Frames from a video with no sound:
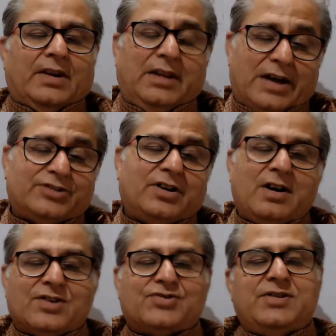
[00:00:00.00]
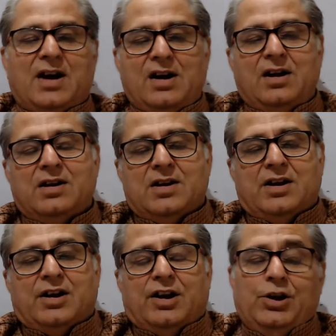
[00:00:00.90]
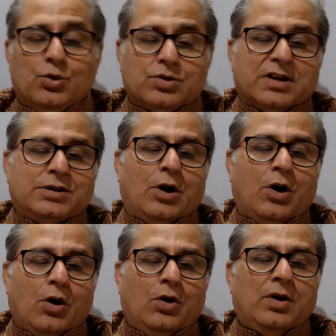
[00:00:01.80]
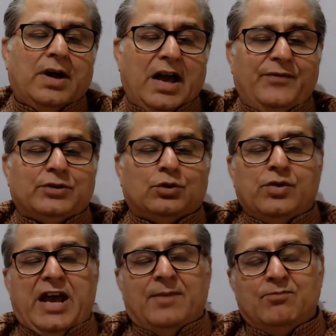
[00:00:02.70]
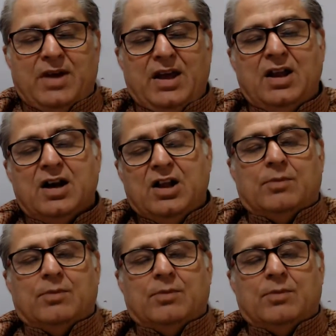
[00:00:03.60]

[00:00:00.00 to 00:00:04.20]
larger inertia, Newton's law, F is equal to ma,